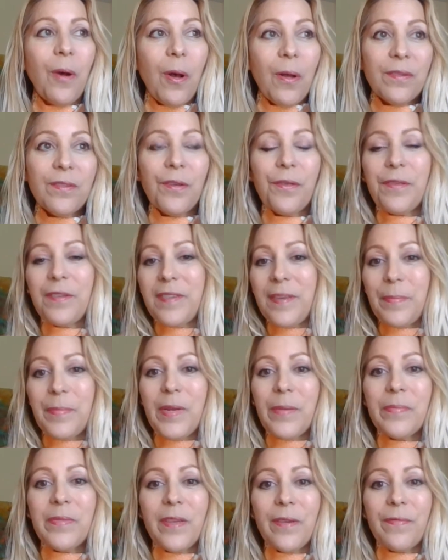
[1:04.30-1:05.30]
also
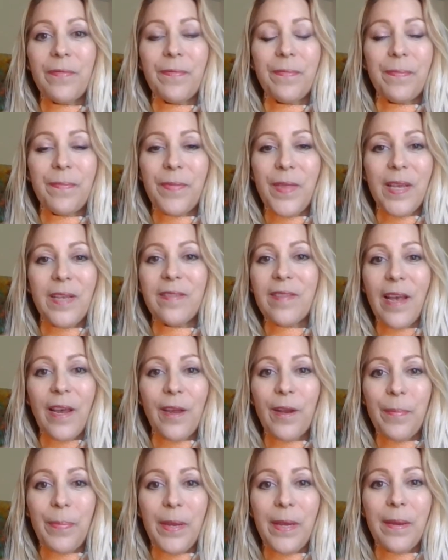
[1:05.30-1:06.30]
symptoms of things that
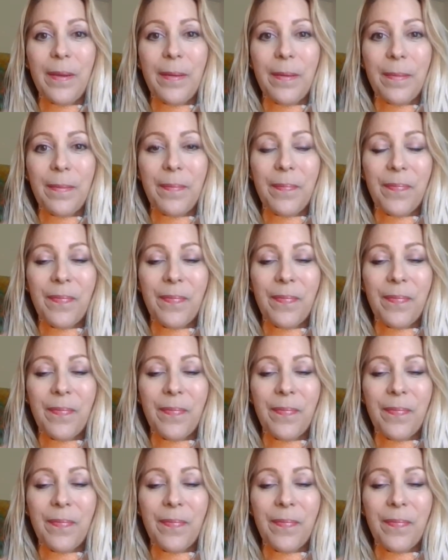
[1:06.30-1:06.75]
could be